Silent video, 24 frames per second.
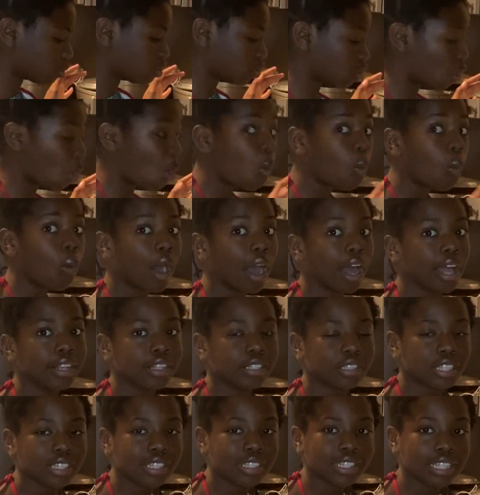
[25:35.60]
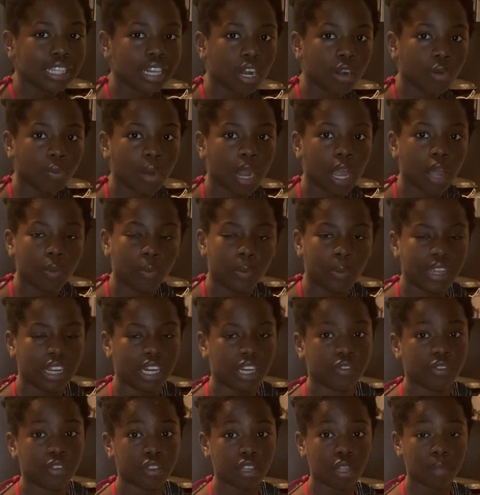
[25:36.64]
don't want to sit around waiting
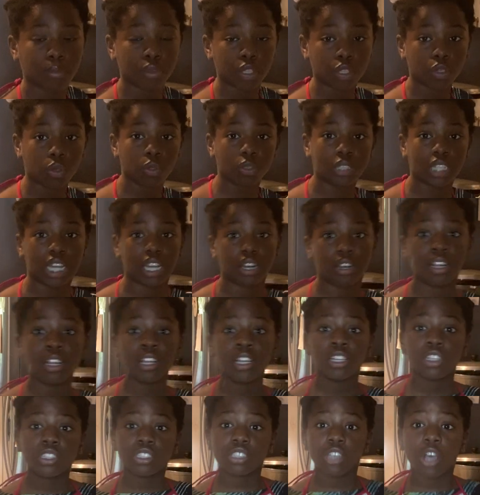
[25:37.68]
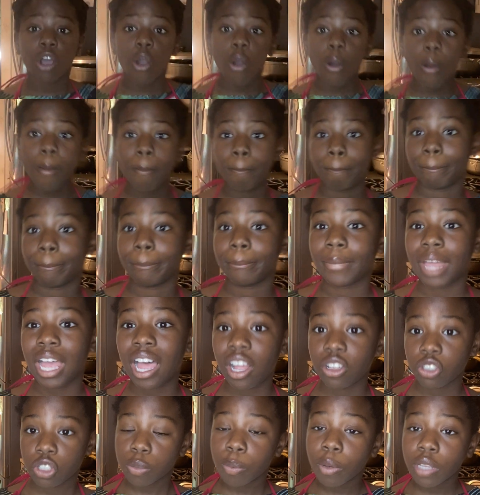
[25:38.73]
for them to cool down, so I'll
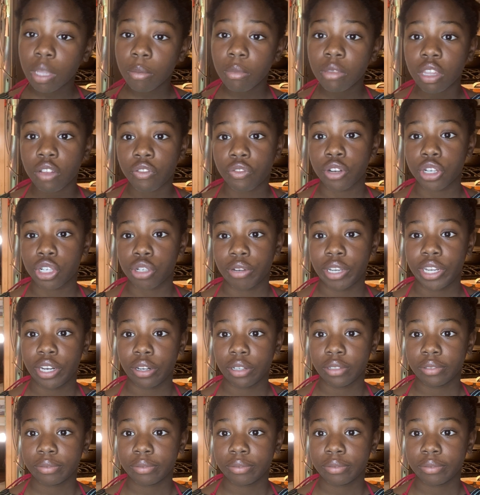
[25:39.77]
just put them in the refrigerator.